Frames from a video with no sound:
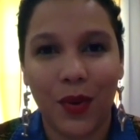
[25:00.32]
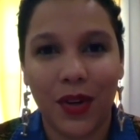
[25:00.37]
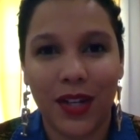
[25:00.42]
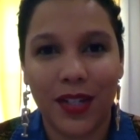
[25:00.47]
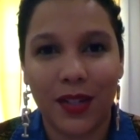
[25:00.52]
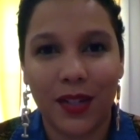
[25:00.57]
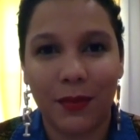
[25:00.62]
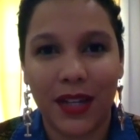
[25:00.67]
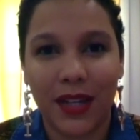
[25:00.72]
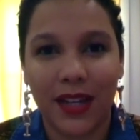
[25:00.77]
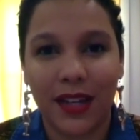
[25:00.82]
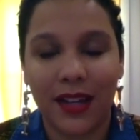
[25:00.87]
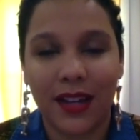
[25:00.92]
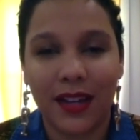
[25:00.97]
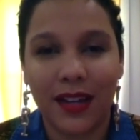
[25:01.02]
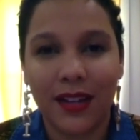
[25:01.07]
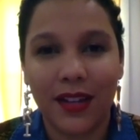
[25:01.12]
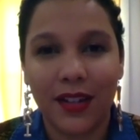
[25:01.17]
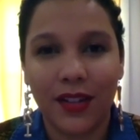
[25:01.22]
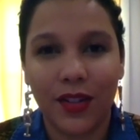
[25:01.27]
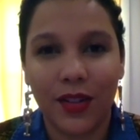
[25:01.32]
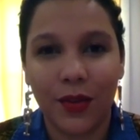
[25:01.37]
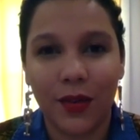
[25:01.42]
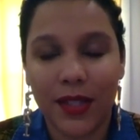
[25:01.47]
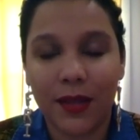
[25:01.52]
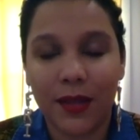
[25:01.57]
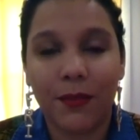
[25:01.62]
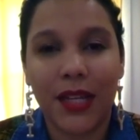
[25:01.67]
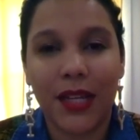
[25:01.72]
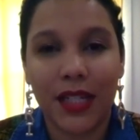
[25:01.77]
to be doing
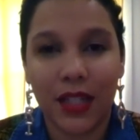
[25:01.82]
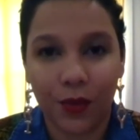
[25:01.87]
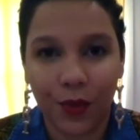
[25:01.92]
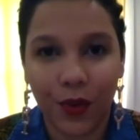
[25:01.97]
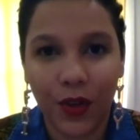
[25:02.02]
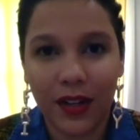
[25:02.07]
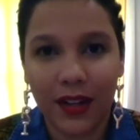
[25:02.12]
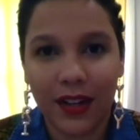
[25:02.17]
something different.